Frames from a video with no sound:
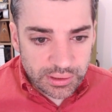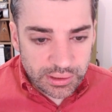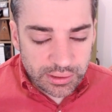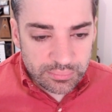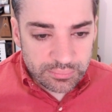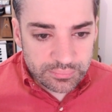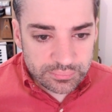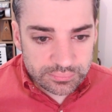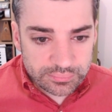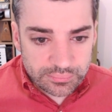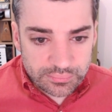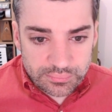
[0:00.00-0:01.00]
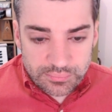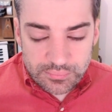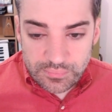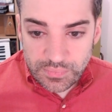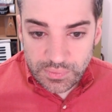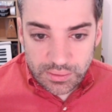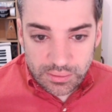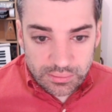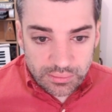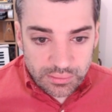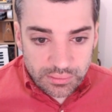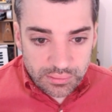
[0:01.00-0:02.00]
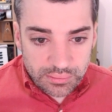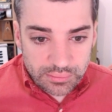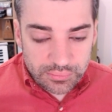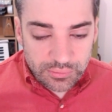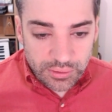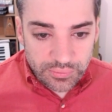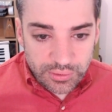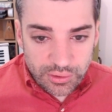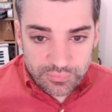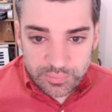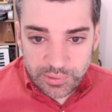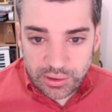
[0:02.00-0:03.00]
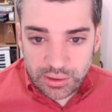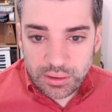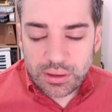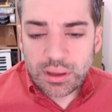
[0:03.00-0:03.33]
um Uh, during the COVID period.